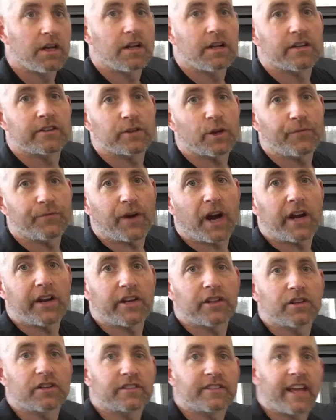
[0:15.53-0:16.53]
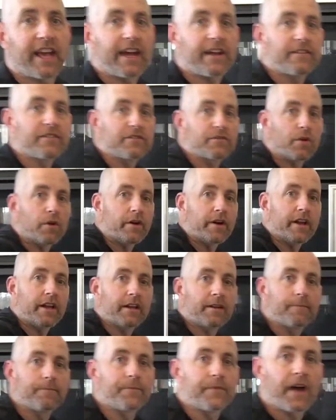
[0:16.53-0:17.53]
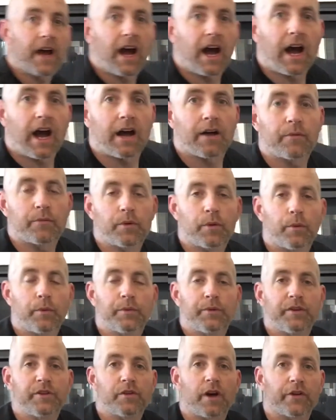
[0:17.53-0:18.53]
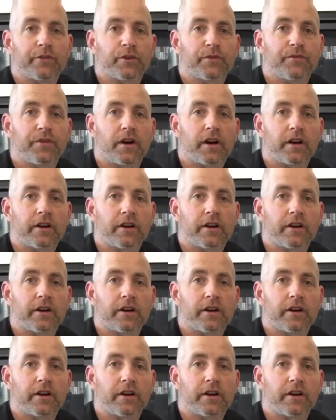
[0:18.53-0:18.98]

So far, you looked at drawing, what would we draw so far?